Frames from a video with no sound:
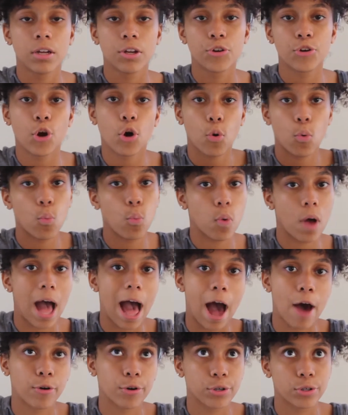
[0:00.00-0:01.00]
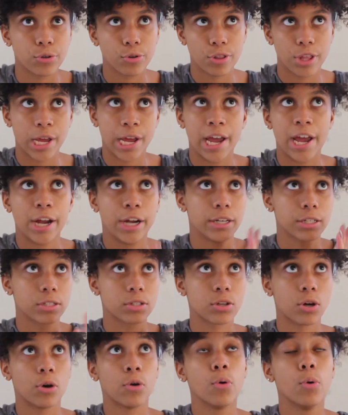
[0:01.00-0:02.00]
know how to do their hair.
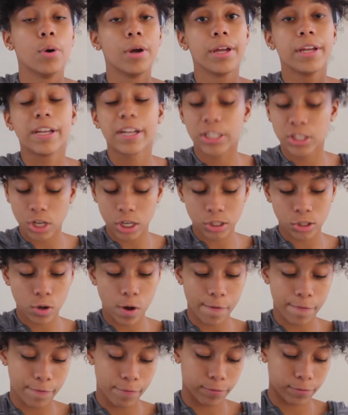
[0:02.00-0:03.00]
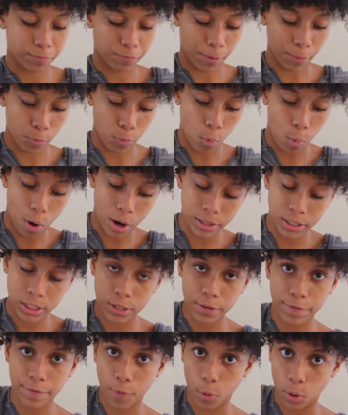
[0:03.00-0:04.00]
So it starts off from 1
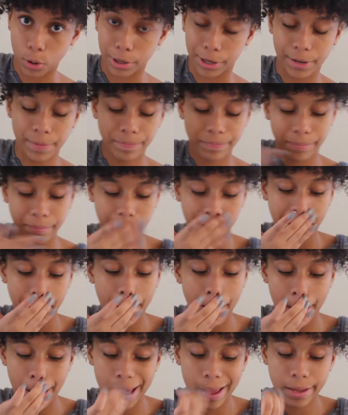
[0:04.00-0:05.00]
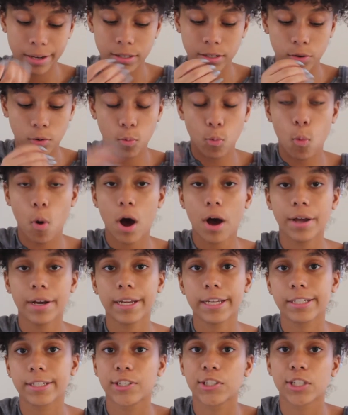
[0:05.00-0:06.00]
to 4, and 1
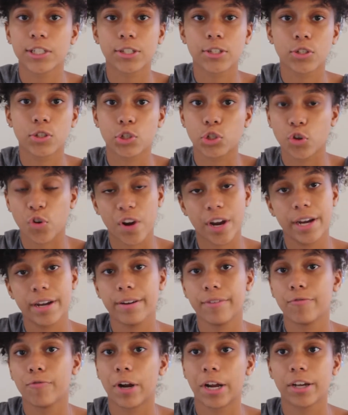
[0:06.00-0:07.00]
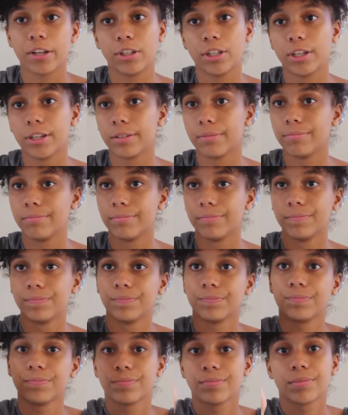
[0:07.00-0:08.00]
is just straight, regular,
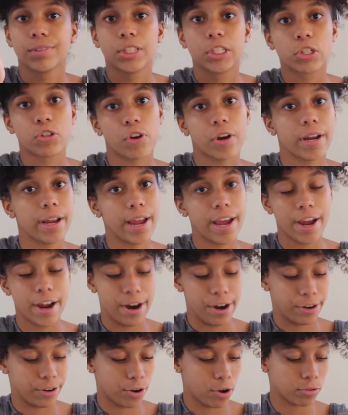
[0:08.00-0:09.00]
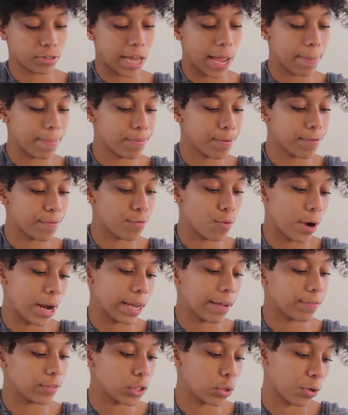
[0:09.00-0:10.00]
straight hair, no type of
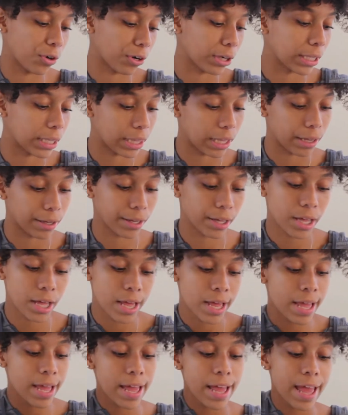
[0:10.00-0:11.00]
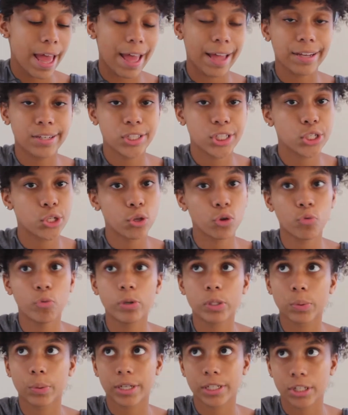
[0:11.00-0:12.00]
wave to it or anything. And 2
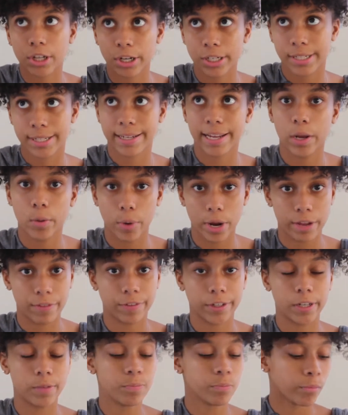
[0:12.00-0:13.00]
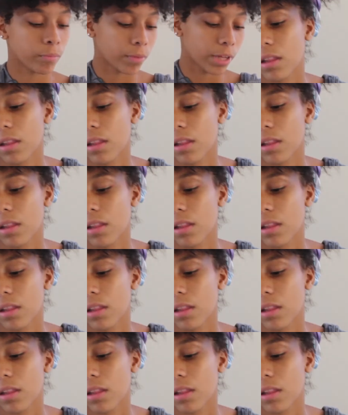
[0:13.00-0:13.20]
is when it starts to get wavy,